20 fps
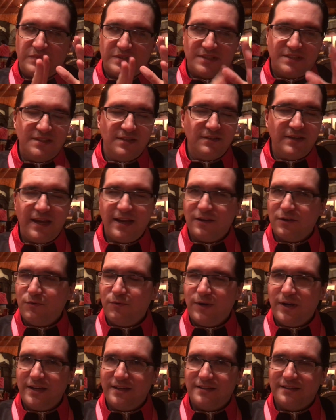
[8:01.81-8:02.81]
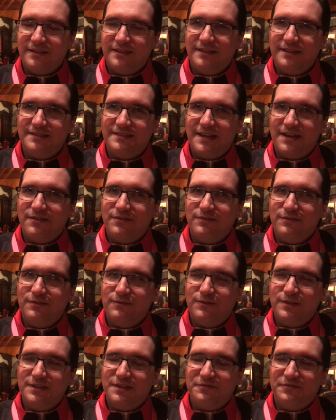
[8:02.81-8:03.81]
Still can't quite get
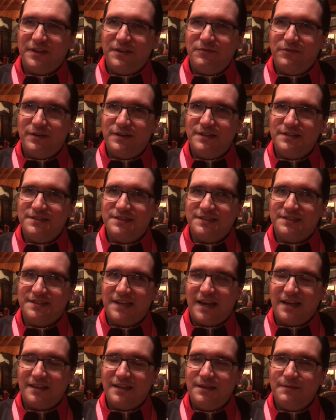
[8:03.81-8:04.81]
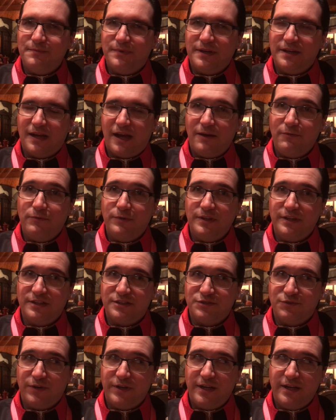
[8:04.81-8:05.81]
down what the flavor is exactly, but I really
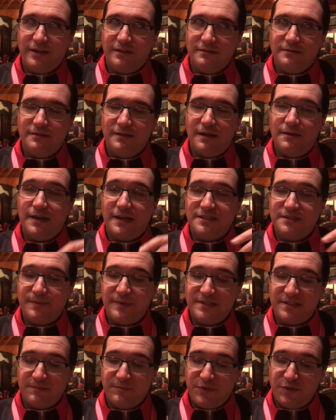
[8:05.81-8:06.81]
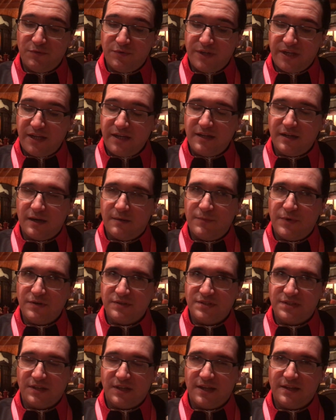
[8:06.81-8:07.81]
enjoyed it. And it actually makes it unique
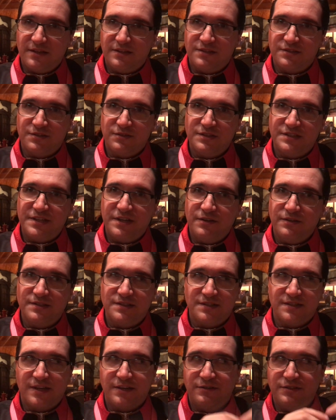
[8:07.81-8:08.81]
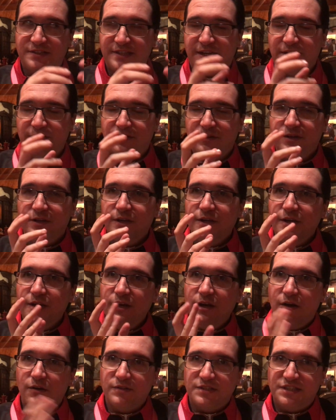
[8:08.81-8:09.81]
amongst a lot of the desserts here, because it's not your standard,
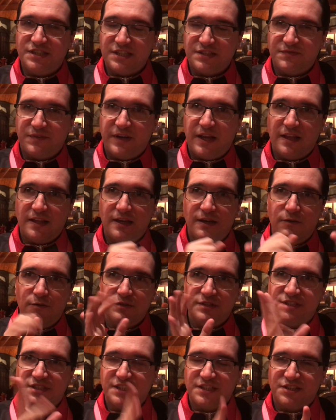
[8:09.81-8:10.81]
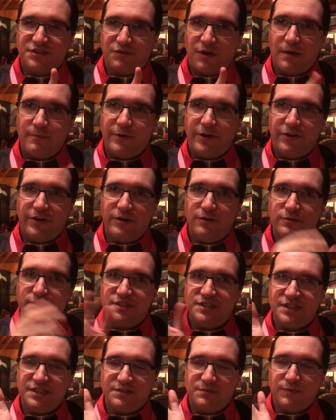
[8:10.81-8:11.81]
oh, it's just vanilla, oh, it's just strawberry, oh,
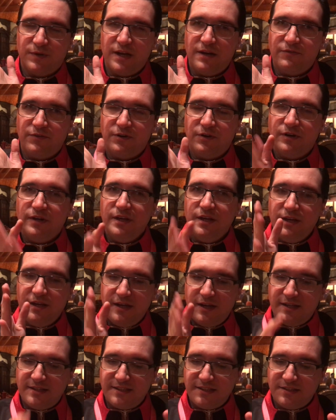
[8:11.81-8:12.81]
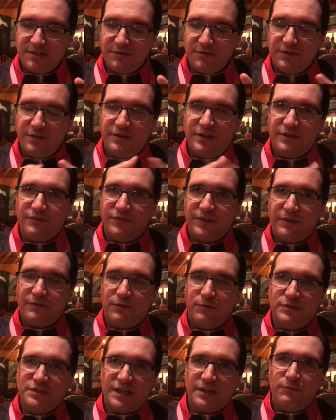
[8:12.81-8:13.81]
it's just whatever. It's its own unique
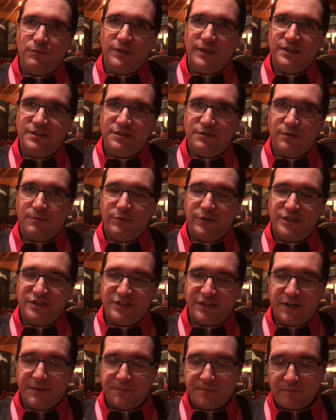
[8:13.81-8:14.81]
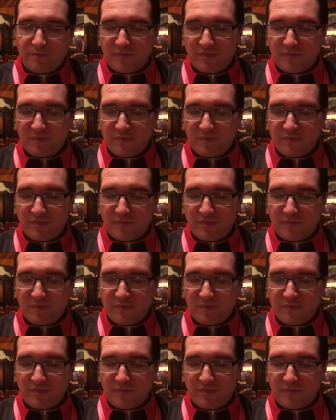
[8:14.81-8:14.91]
flavor, which I really do appreciate.